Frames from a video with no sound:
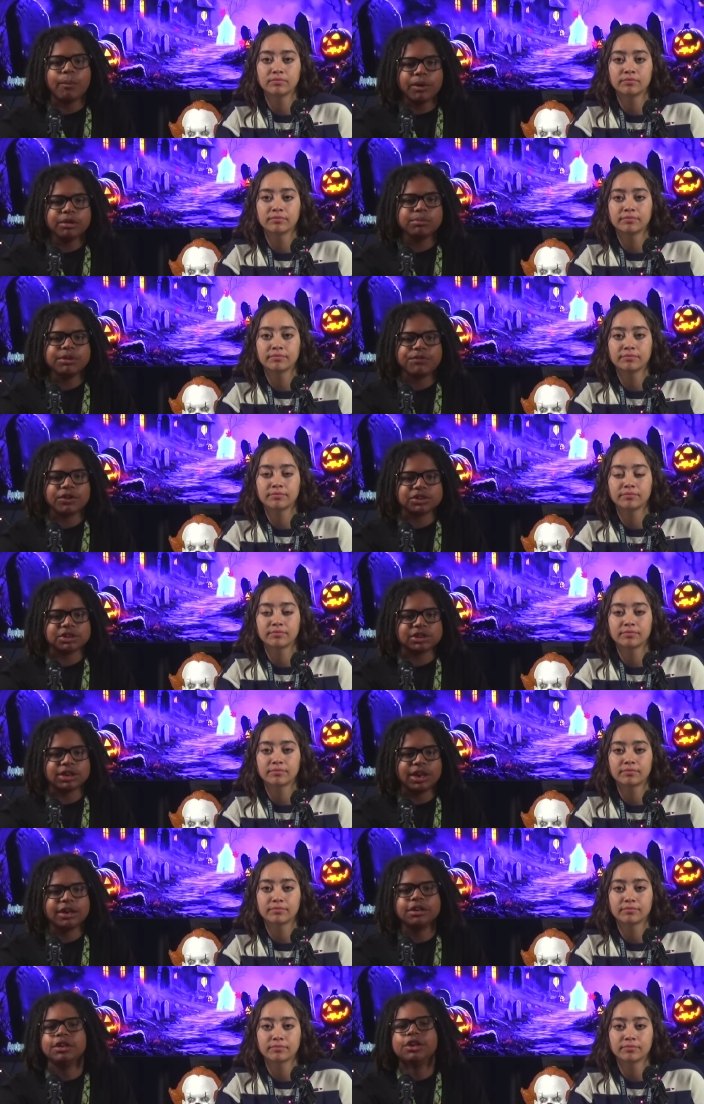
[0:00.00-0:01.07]
Speaker 1: want to be first in
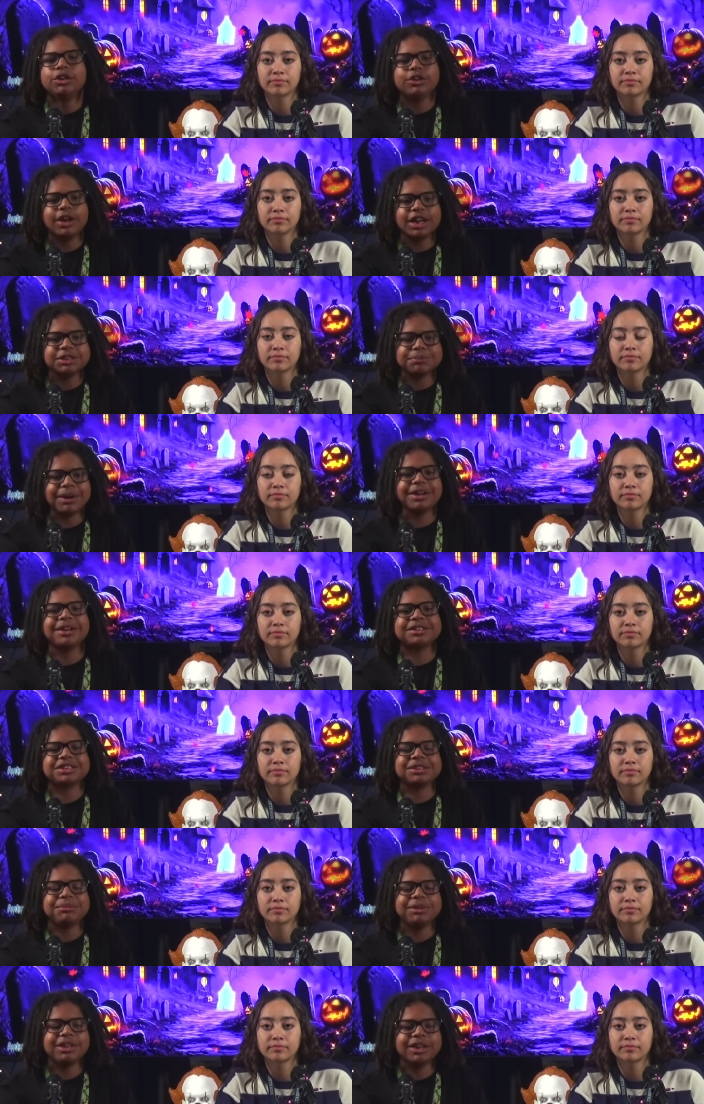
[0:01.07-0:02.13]
line, you guys might not
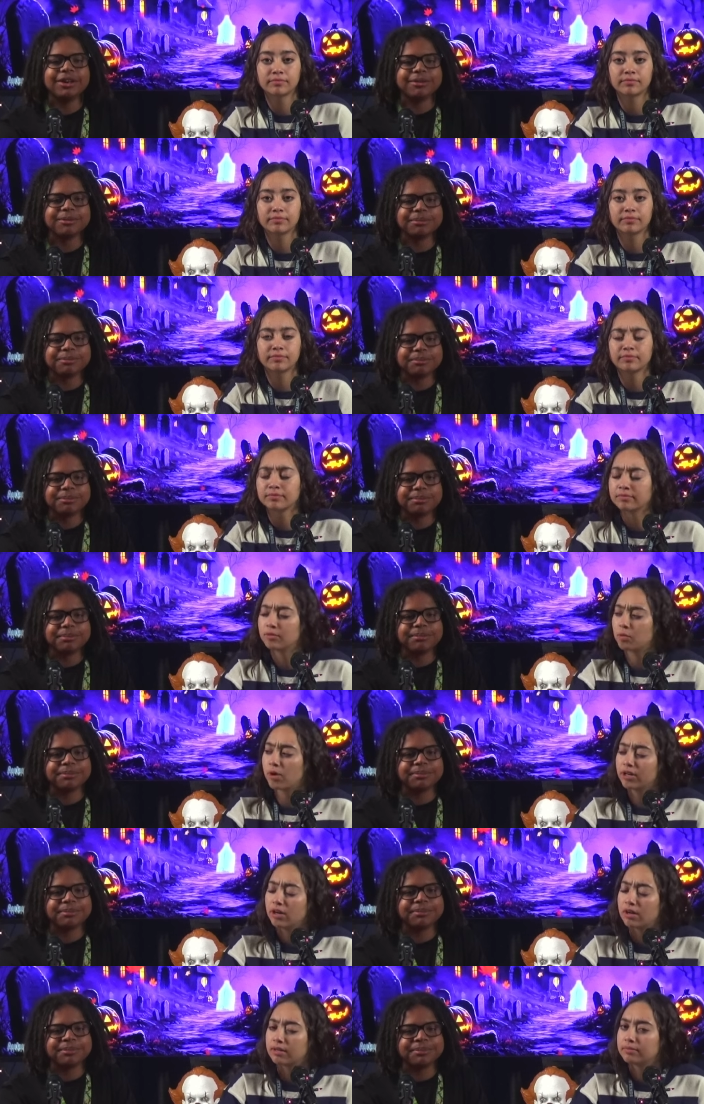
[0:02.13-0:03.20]
see me there.
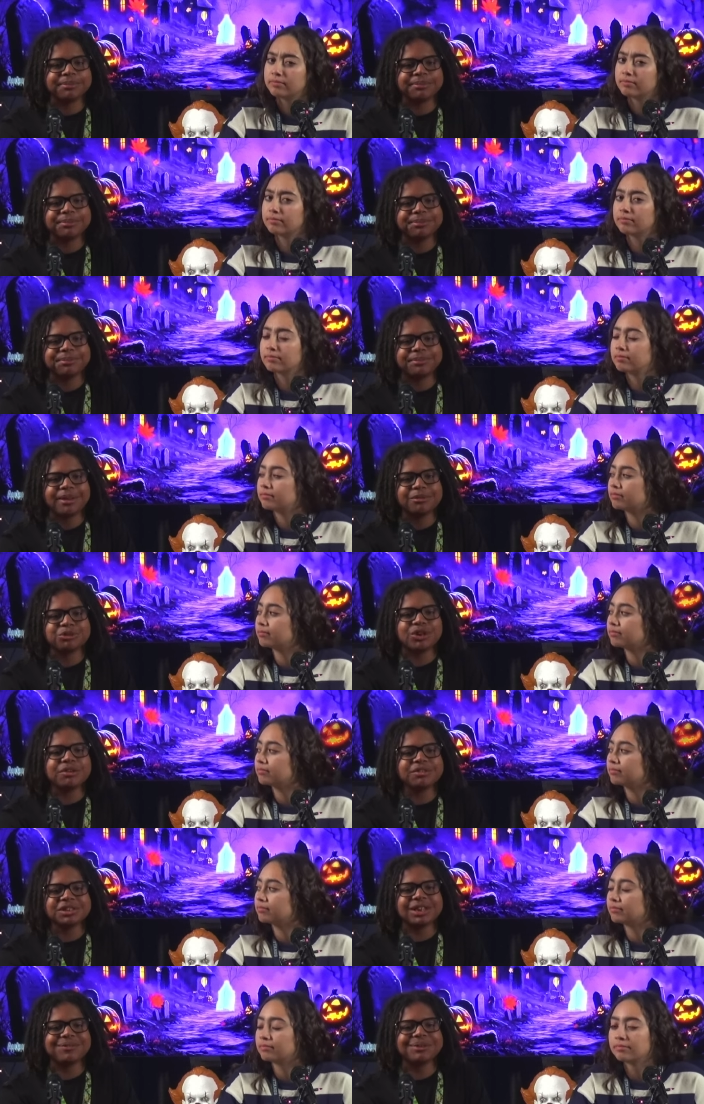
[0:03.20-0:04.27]
Why not? I'm
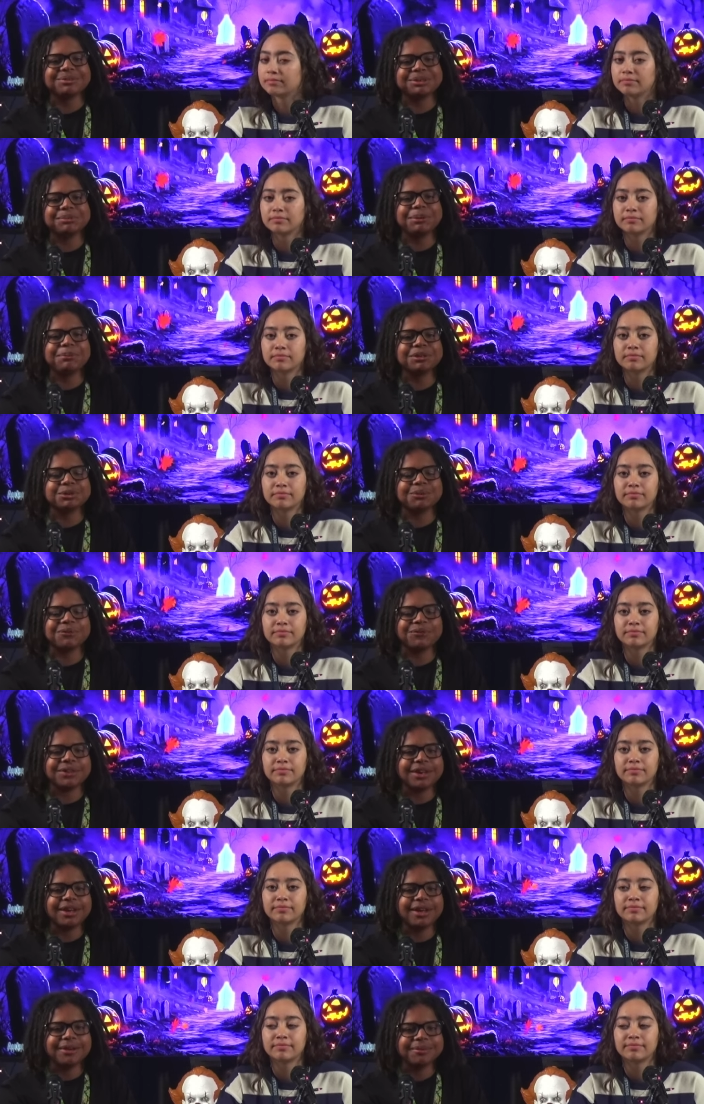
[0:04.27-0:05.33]
trying to save up to be principal for
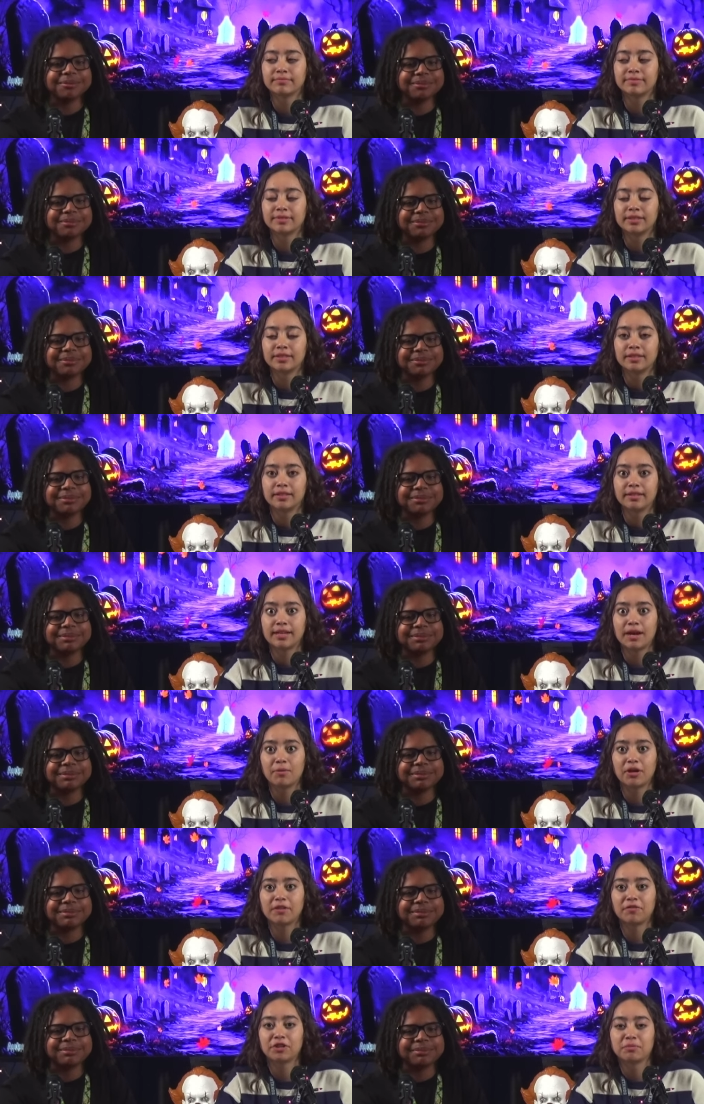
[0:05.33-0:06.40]
the day.
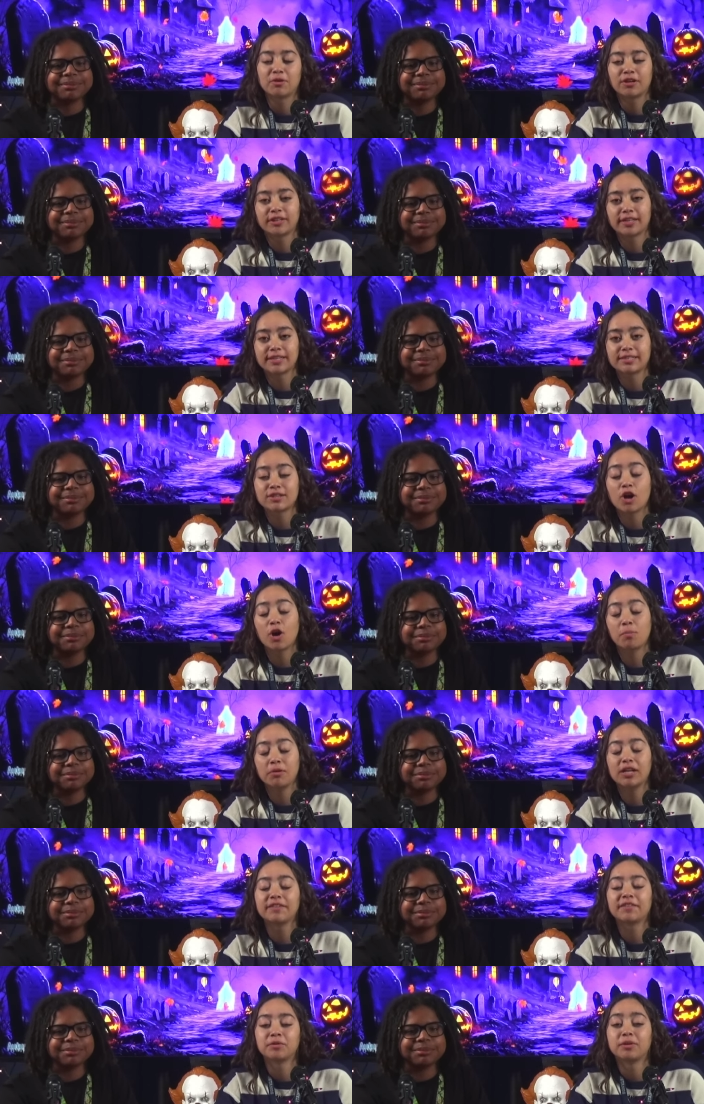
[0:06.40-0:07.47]
Speaker 2: Yeah, whatever, DeMarcus. I'll
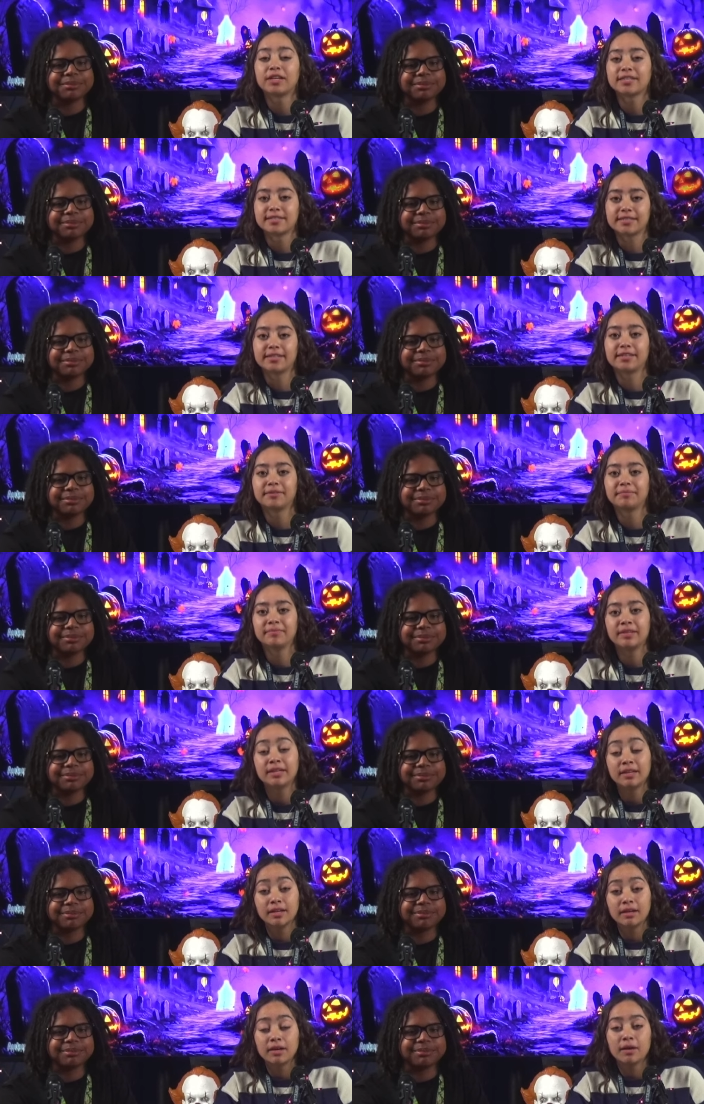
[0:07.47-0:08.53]
believe it when I see it.
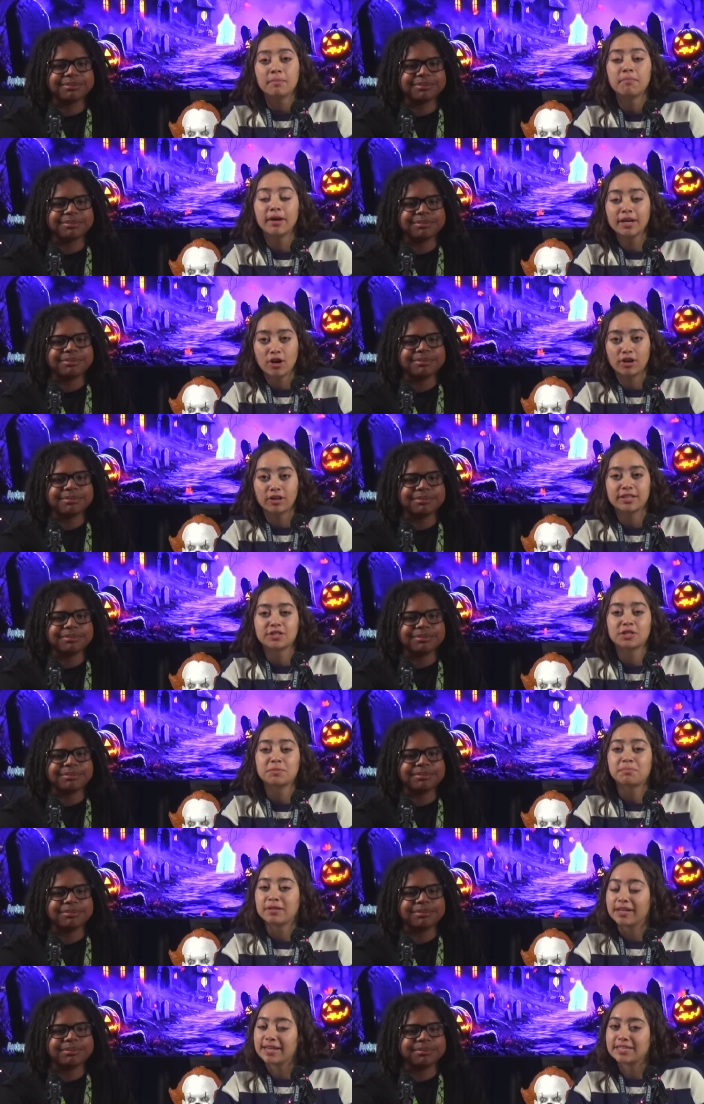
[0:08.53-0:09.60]
My heart is
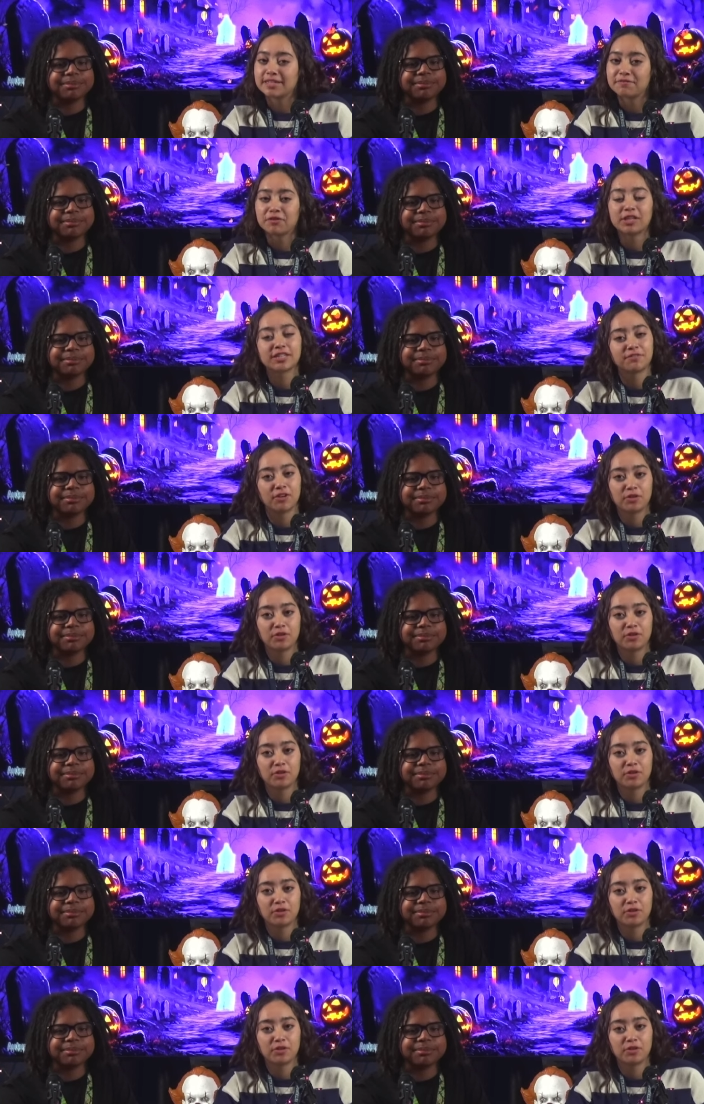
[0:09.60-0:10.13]
just blazing for this